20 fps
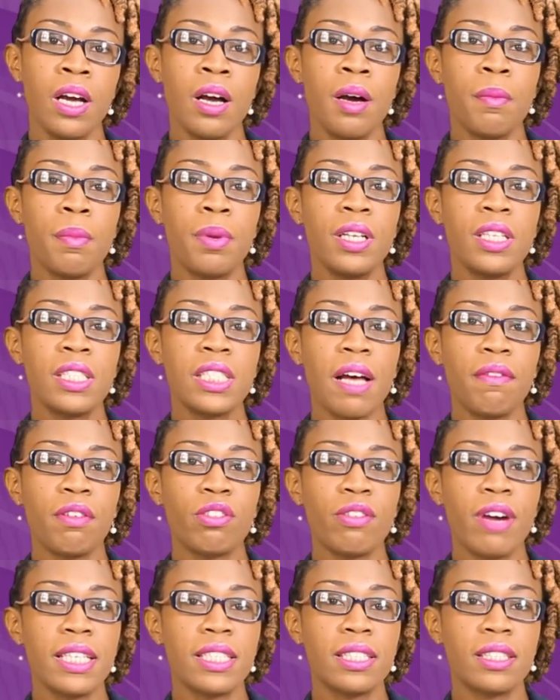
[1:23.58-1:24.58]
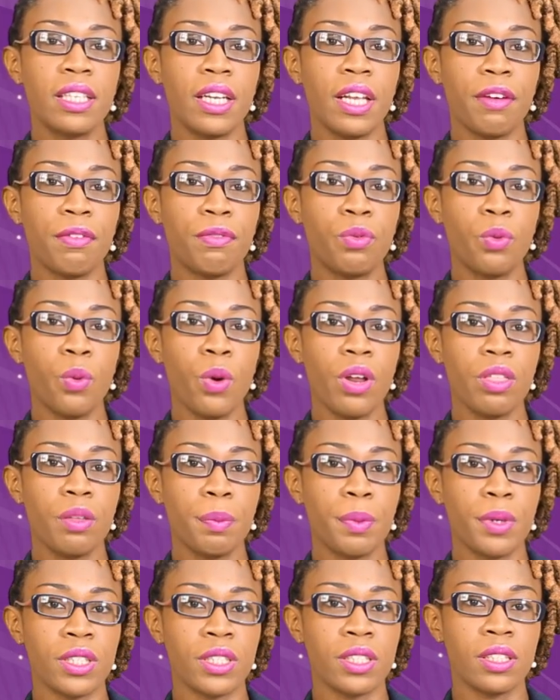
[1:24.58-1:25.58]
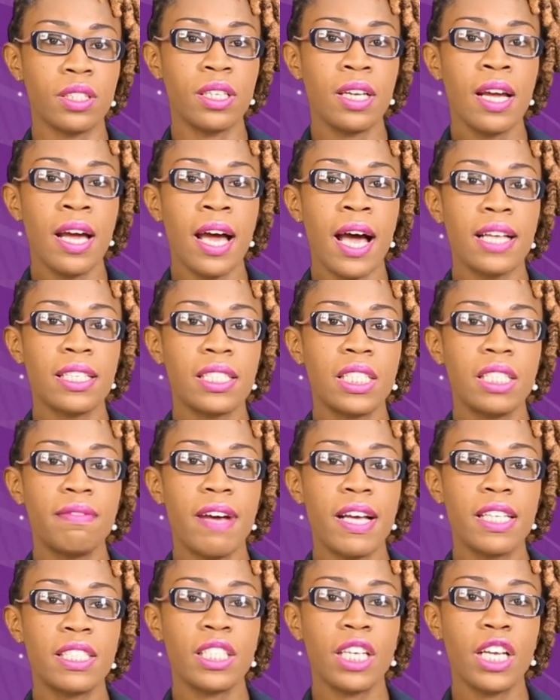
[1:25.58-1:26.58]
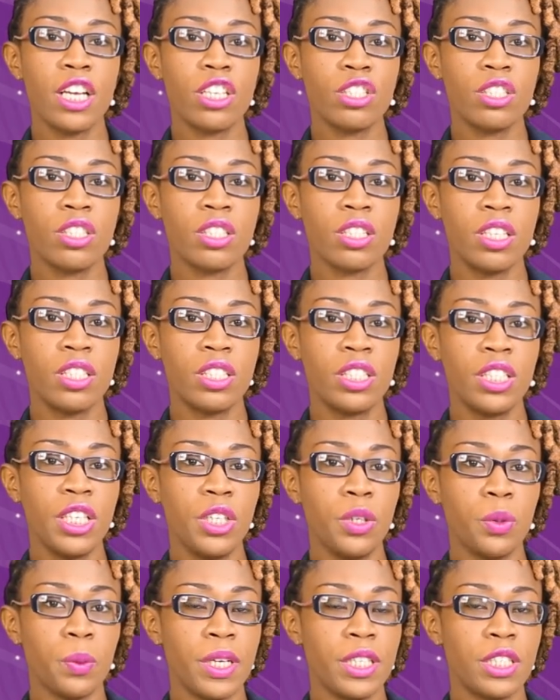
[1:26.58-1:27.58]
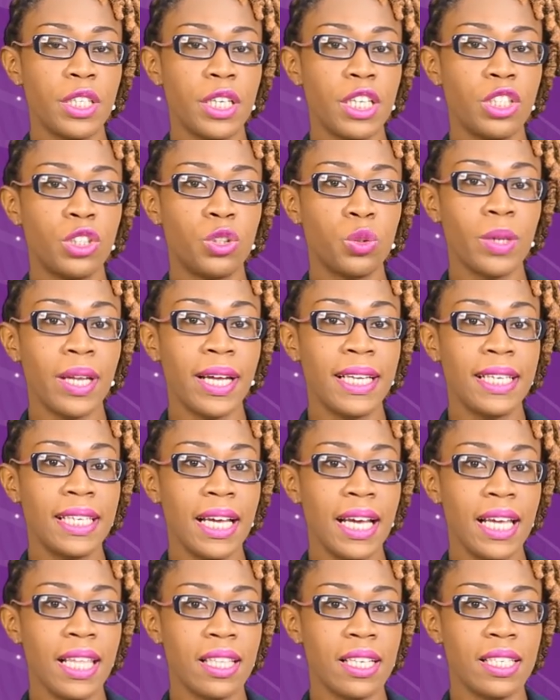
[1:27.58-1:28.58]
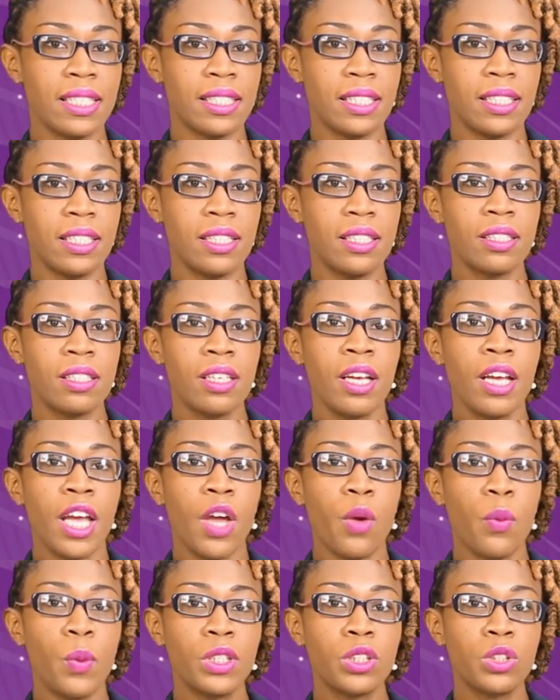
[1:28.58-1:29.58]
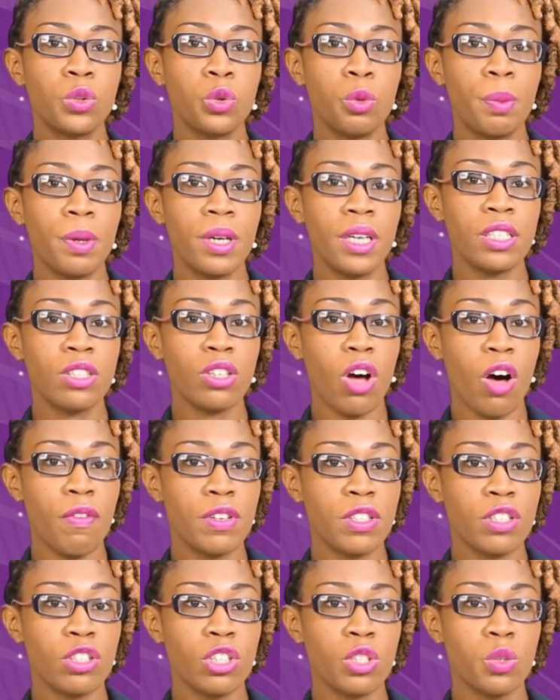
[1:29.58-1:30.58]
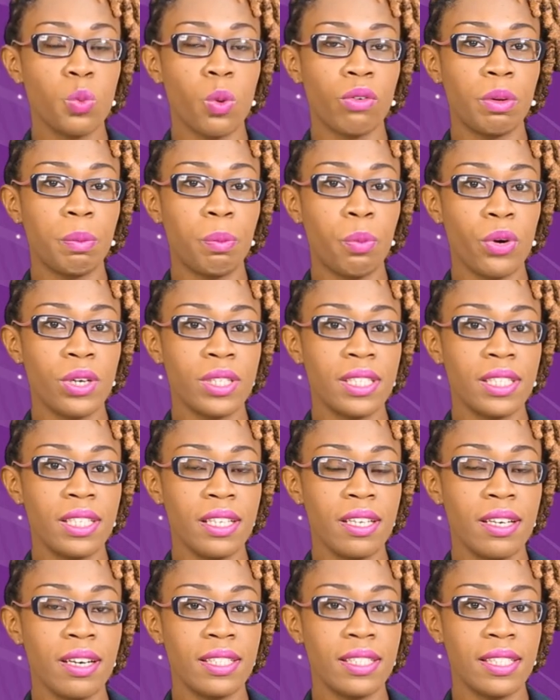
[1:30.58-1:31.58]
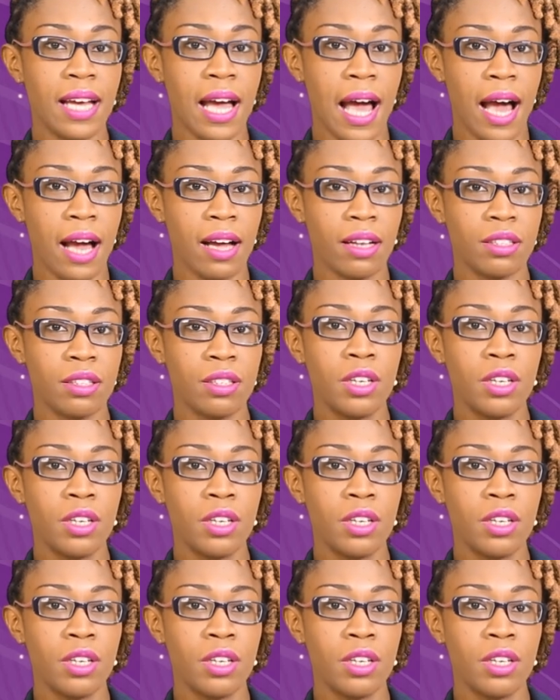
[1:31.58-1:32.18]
Police have arrested a fourth person as investigations continue into a July 9th incident in which 2 police officers were reportedly attacked.